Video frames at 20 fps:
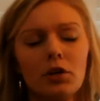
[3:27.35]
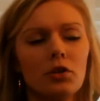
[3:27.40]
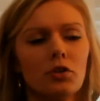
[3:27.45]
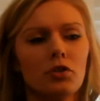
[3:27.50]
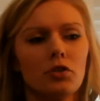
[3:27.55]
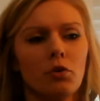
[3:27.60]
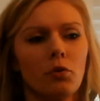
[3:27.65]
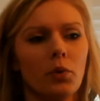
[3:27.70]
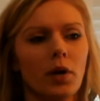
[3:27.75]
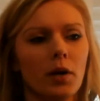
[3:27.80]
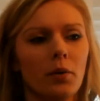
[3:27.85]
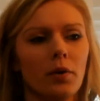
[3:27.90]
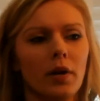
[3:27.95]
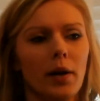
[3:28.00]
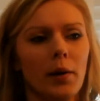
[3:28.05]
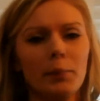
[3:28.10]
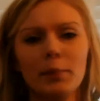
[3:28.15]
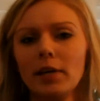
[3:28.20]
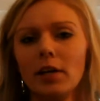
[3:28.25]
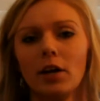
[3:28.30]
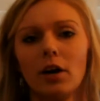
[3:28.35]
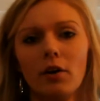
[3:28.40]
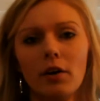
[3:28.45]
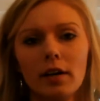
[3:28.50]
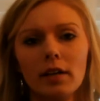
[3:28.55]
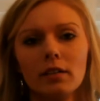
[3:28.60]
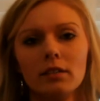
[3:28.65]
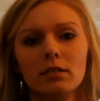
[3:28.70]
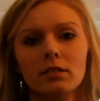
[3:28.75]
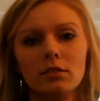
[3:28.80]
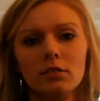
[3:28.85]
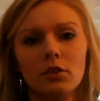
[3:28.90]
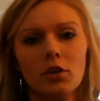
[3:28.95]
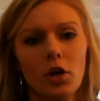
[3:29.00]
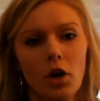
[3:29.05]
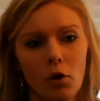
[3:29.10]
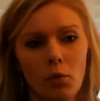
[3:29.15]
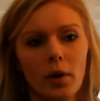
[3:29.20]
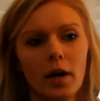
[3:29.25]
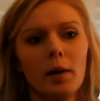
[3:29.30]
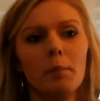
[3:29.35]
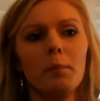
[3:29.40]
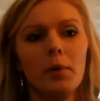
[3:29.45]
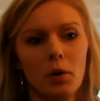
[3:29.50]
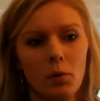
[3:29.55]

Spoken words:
So where would I be going? Nowhere.